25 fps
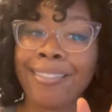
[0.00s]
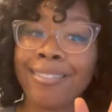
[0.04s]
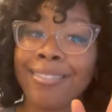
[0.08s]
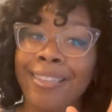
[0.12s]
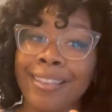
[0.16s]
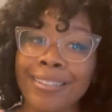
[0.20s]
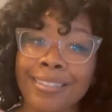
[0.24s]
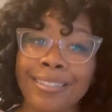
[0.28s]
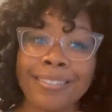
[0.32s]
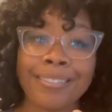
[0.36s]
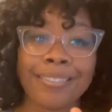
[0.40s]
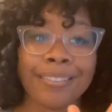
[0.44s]

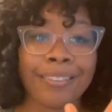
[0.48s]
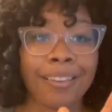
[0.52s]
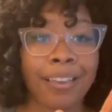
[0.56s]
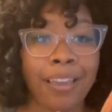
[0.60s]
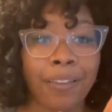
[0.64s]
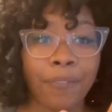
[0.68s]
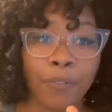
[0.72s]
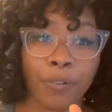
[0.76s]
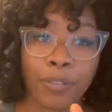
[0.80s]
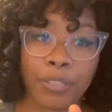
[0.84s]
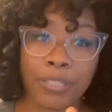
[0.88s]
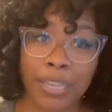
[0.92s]
This is a
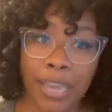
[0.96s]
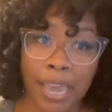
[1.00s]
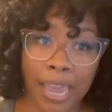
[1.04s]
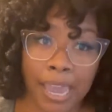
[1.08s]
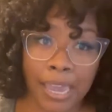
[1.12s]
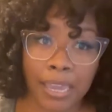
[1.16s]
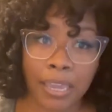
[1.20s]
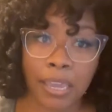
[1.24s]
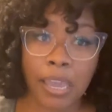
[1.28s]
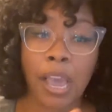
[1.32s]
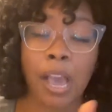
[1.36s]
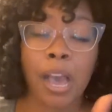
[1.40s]
give or
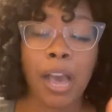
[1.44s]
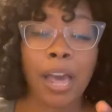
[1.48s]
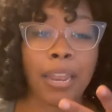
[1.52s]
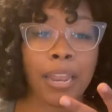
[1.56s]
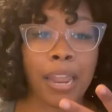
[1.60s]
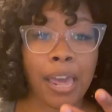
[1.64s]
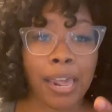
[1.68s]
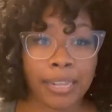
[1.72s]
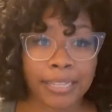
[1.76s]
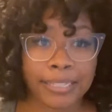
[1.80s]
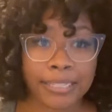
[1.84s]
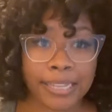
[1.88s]
take. A
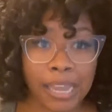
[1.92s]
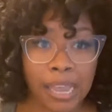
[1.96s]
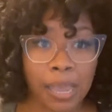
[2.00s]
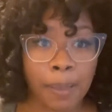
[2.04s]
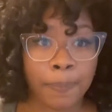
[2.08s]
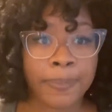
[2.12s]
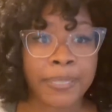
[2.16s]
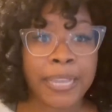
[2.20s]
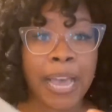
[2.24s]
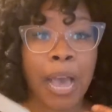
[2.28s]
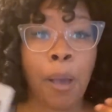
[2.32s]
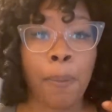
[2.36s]
lot of
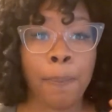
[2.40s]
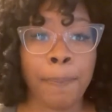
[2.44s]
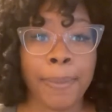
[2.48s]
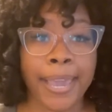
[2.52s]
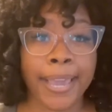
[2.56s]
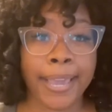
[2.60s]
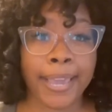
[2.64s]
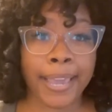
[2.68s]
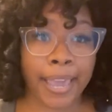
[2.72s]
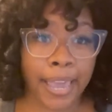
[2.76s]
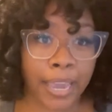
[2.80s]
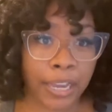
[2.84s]
times I'll
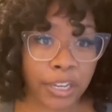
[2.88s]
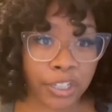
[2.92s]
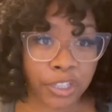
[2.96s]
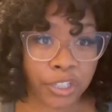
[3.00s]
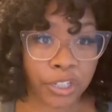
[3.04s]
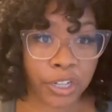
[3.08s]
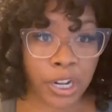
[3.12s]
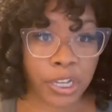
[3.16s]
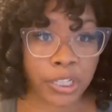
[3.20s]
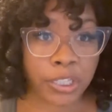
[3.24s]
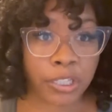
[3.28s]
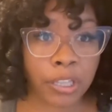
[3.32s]
make
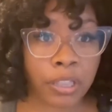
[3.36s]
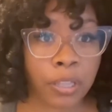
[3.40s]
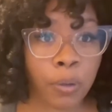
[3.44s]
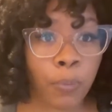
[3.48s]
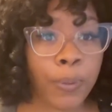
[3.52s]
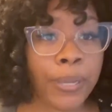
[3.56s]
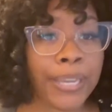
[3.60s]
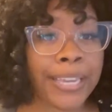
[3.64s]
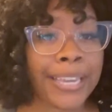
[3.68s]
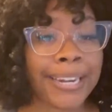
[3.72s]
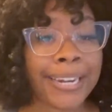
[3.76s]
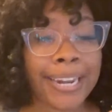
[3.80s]
extra so that
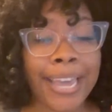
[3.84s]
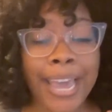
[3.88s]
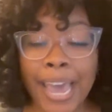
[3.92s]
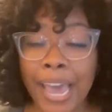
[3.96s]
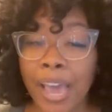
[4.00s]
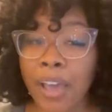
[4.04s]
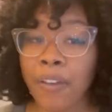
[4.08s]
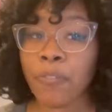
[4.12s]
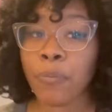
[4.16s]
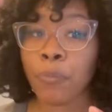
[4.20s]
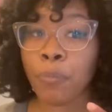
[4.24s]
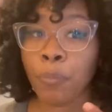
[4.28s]
we can
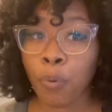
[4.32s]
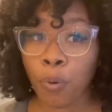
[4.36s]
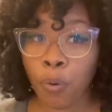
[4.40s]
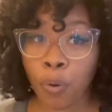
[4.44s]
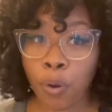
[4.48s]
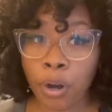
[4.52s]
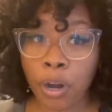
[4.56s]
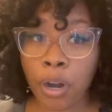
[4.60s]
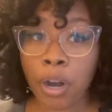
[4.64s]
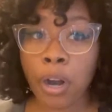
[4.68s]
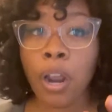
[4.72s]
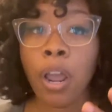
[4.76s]
have
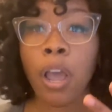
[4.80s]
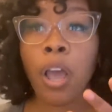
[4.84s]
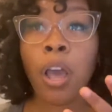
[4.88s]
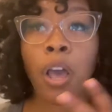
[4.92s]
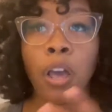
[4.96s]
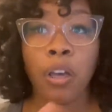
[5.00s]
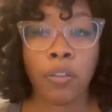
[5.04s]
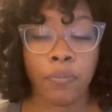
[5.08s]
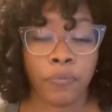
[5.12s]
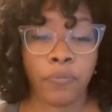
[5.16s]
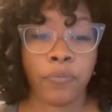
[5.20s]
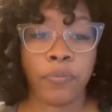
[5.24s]
more
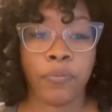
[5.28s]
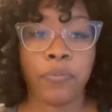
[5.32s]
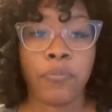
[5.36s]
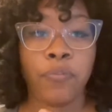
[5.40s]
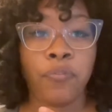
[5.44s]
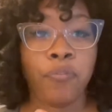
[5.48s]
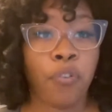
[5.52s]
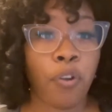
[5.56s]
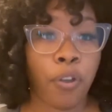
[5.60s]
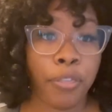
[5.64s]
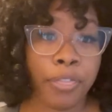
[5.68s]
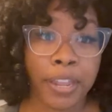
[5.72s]

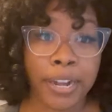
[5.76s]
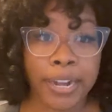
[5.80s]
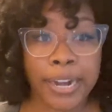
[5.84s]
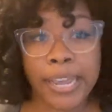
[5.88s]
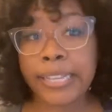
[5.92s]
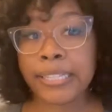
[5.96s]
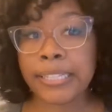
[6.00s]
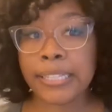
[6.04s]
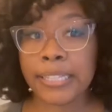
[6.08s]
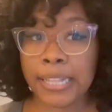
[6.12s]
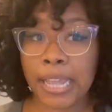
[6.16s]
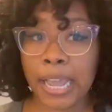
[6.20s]
for the
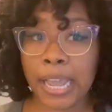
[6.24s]
next